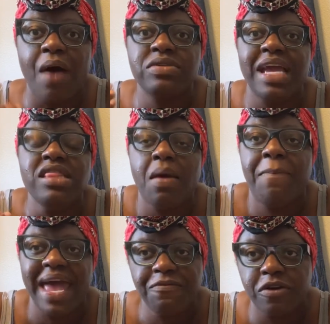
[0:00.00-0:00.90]
I was in the
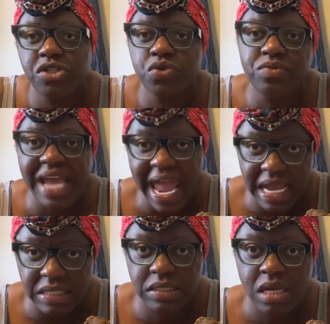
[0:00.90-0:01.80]
bed for two
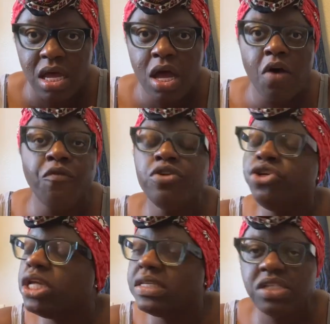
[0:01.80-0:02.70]
days.
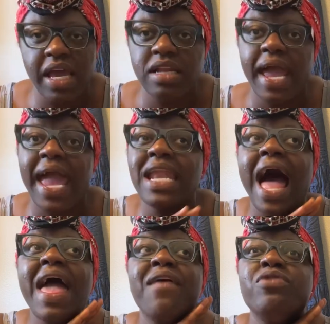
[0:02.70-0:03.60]
Legit. And
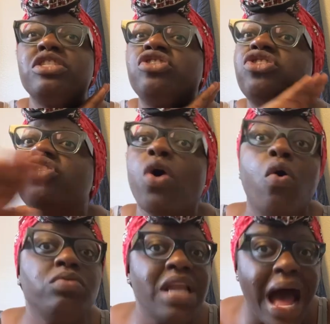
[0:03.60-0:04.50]
I was
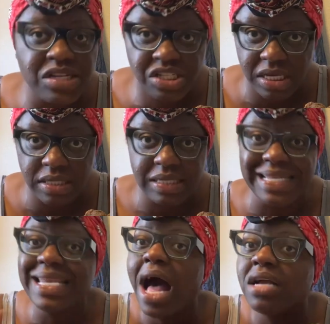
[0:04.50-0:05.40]
so nauseous.
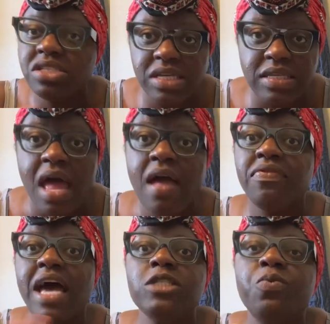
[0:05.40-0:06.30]
Nauseous.
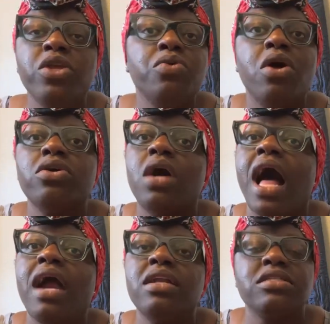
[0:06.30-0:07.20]
That's when you know your
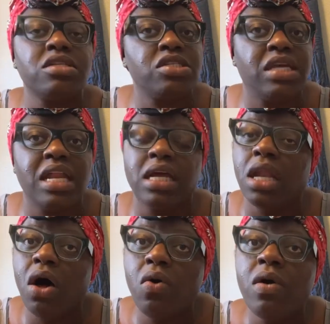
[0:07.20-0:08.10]
iron is just getting
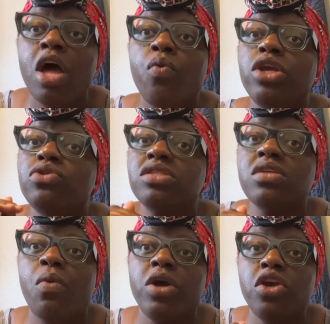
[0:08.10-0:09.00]
low. When you
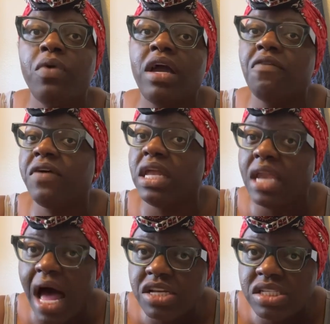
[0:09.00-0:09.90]
start, when you wake up
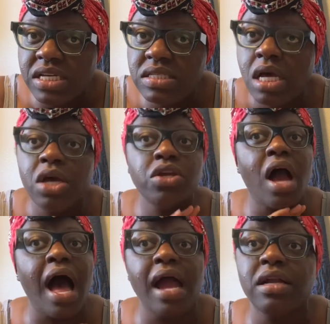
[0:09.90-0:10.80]
feeling nauseous,
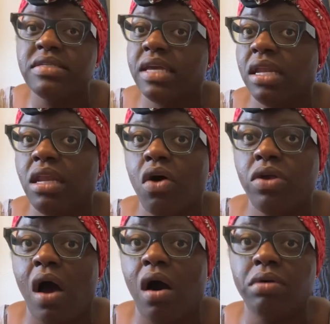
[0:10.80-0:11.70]
your iron is getting low,
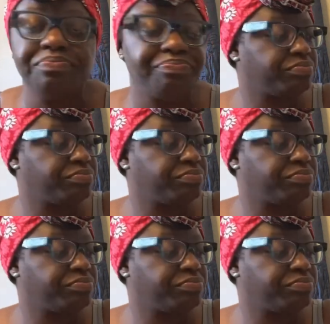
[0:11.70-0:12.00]
y'all.